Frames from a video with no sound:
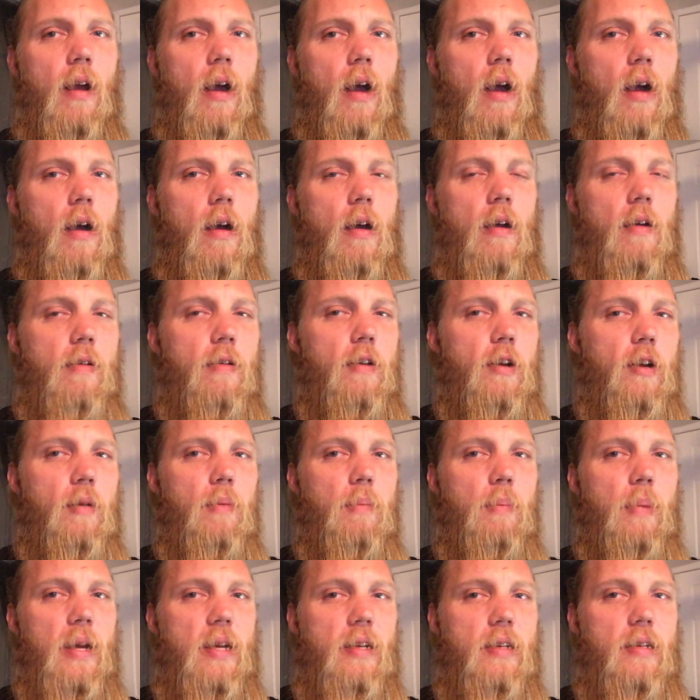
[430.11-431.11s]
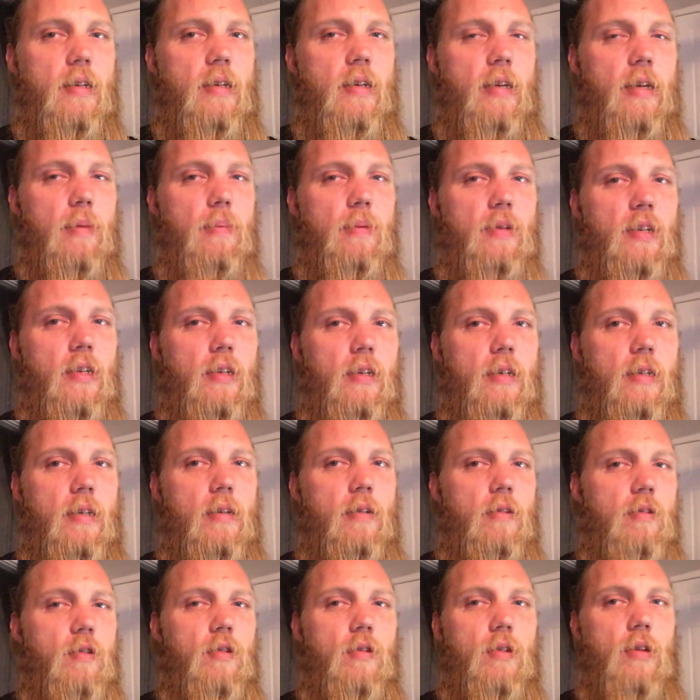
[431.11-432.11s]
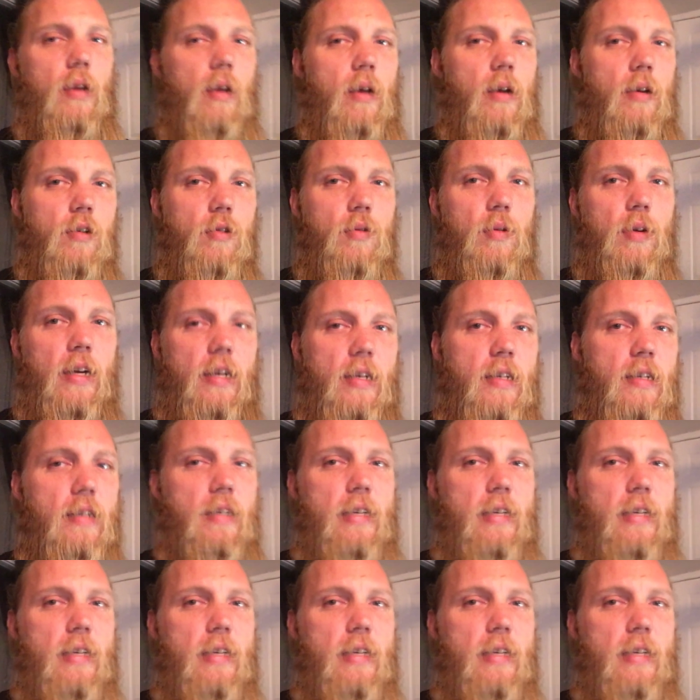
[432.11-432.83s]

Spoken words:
on, you know, best tips and tricks